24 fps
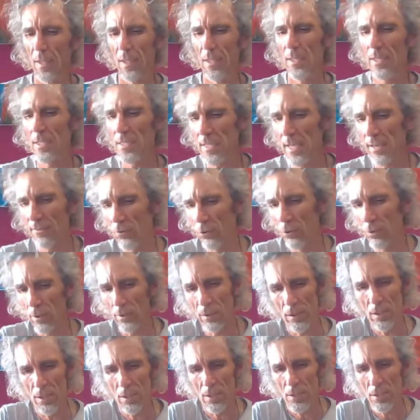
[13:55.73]
Let's have a look
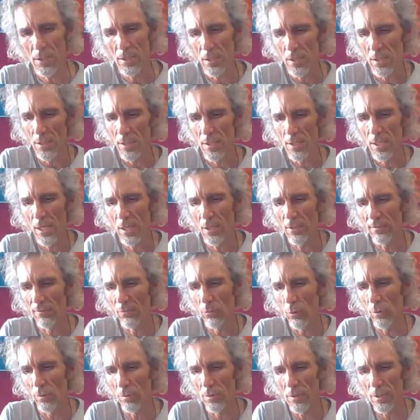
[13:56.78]
at this Ten of
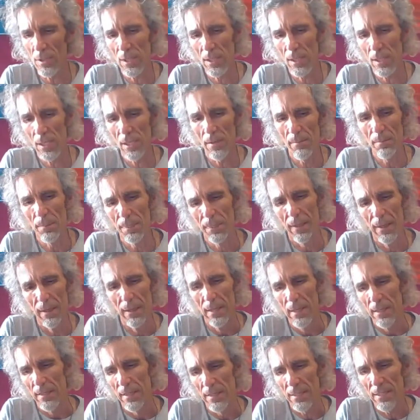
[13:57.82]
Wands here.
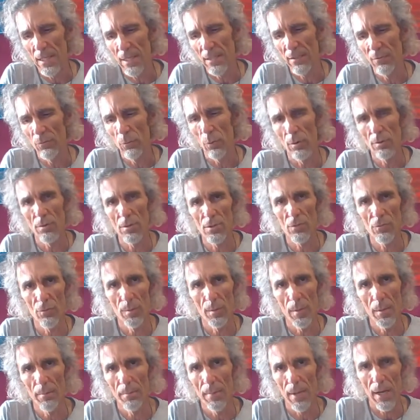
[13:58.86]
The Ten of Wands,
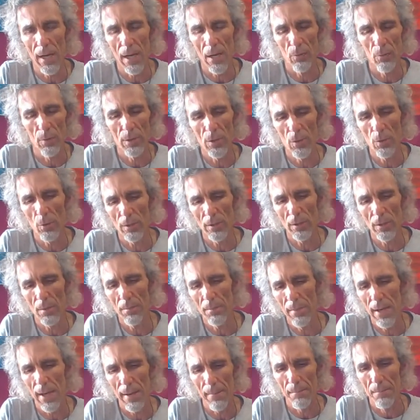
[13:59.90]
remember, we're talking
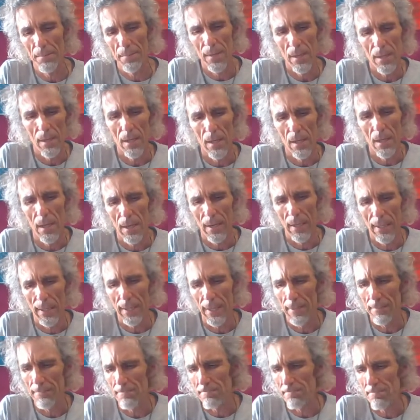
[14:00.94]
about
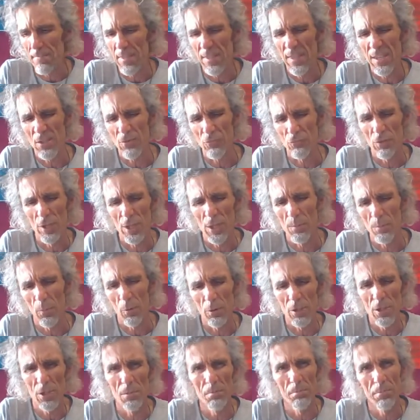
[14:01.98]
this
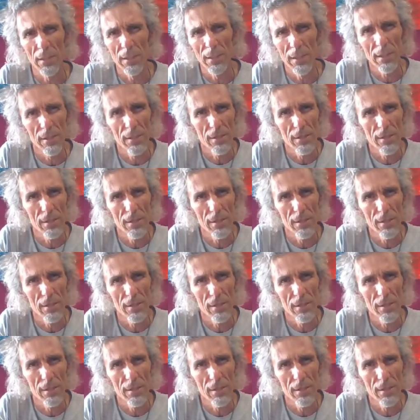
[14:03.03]
responsibility